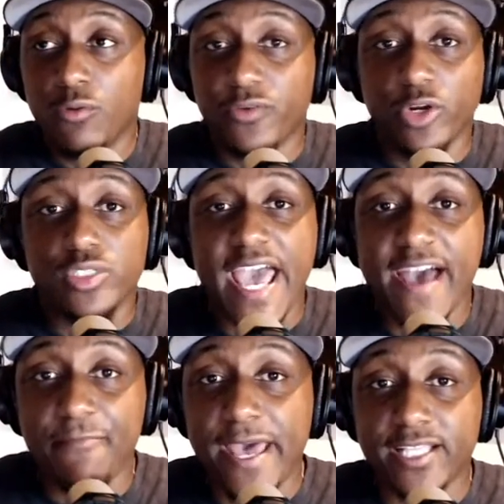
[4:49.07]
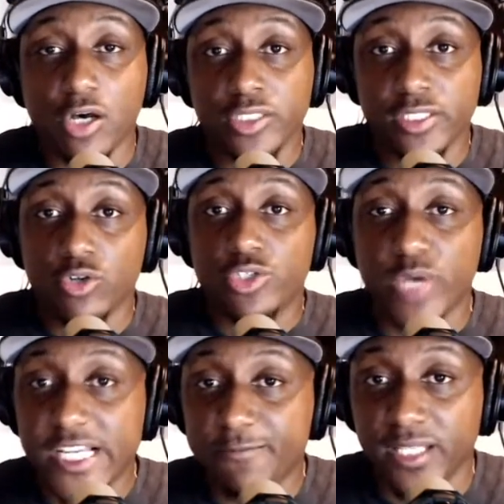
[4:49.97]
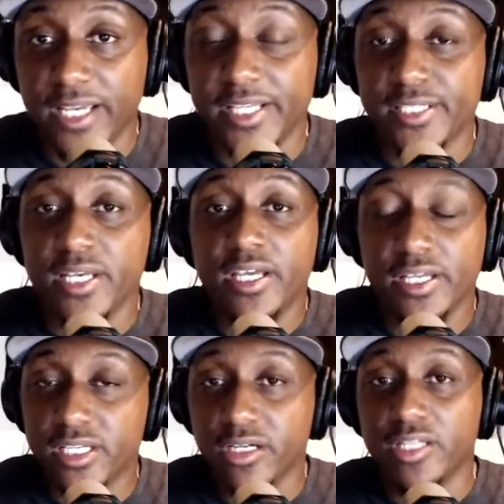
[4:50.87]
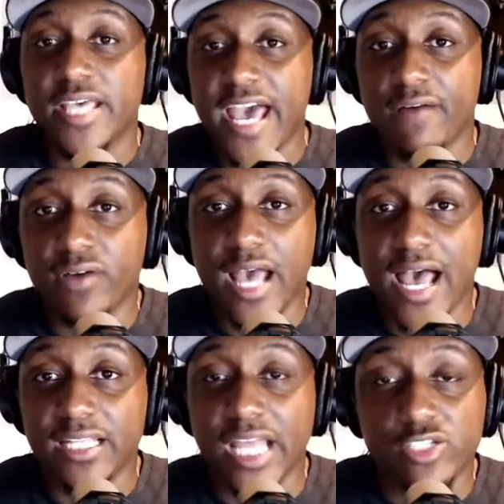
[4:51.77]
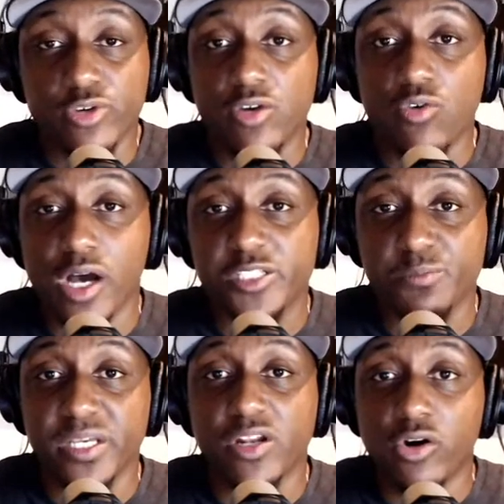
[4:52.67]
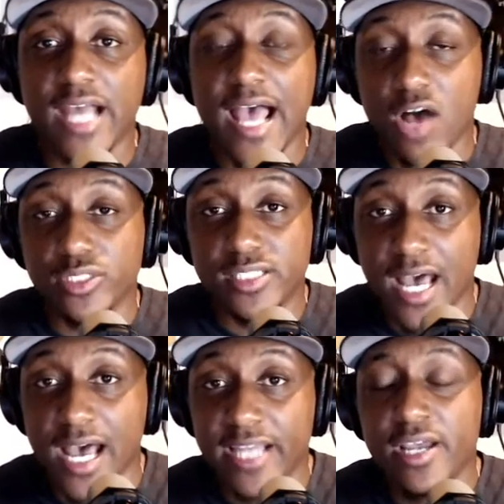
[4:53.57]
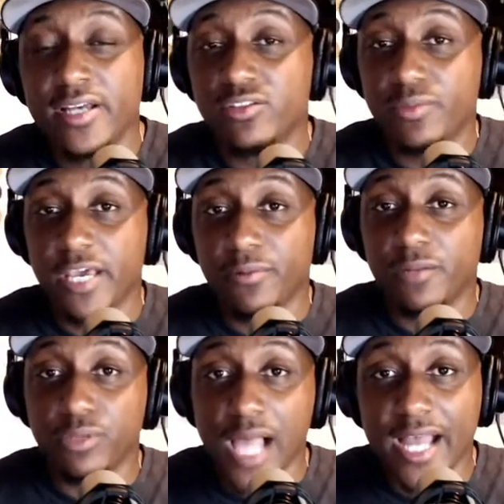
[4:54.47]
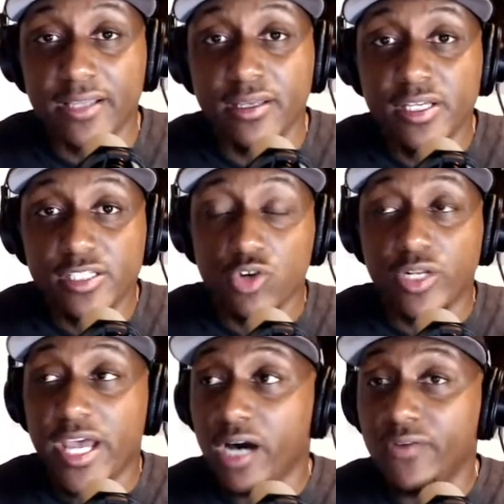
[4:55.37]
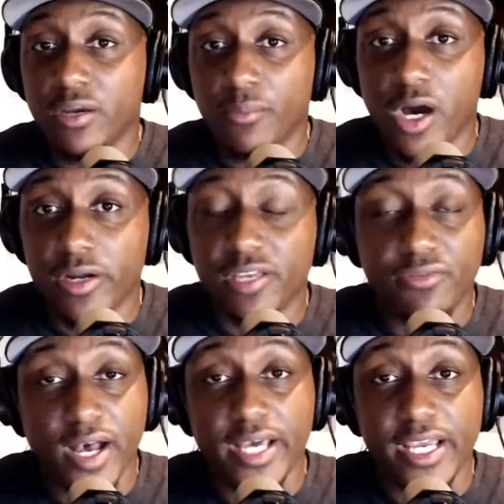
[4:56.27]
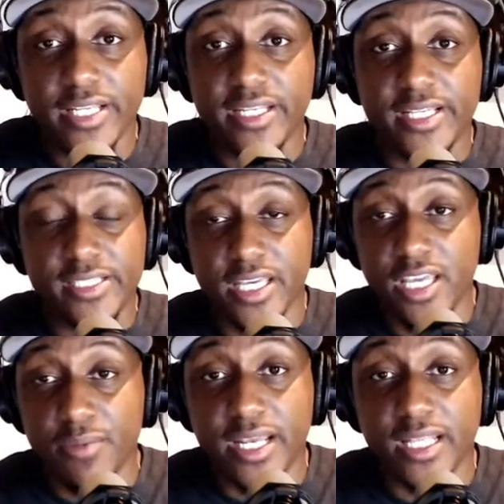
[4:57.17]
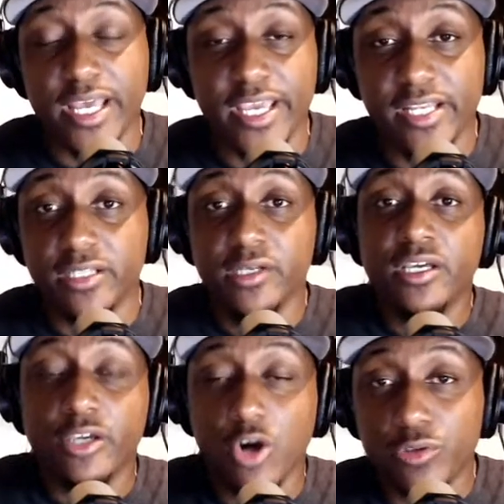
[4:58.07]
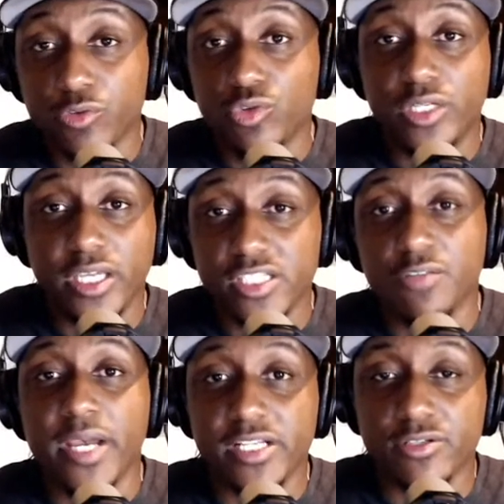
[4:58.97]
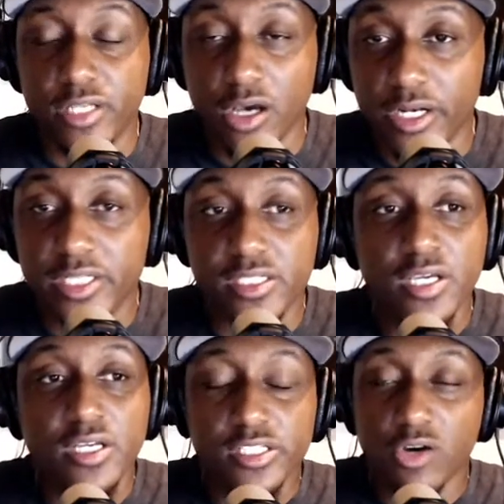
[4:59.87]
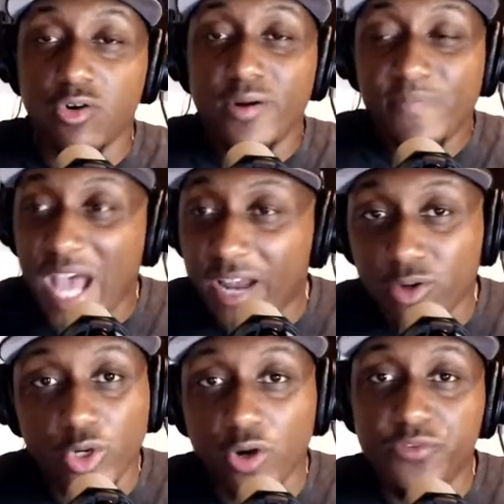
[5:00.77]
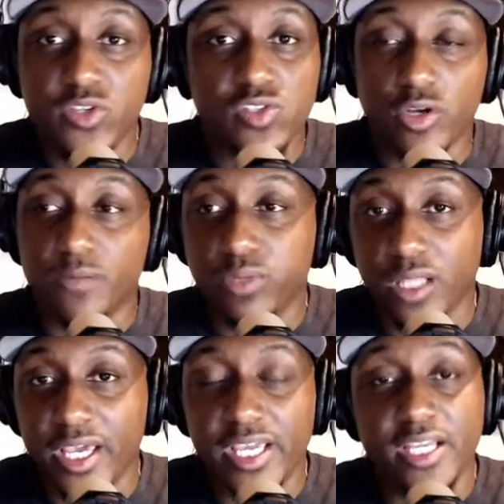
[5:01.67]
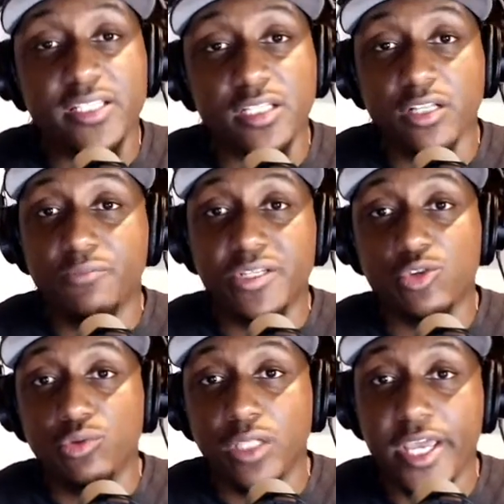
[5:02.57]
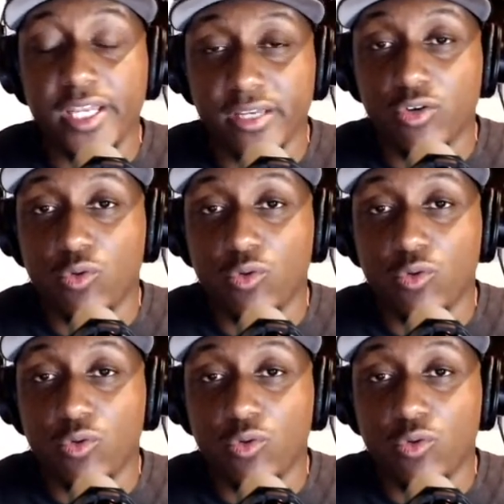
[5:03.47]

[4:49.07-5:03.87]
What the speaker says: those halfback toss and those stretch plays, it's good to have a guy like Traquan Smith on the outside to be able to block so that Alvin Kamara can find that seam and that lane to go through to get some extra yardage. So I don't know if he's going to play. It's a little bit too late in a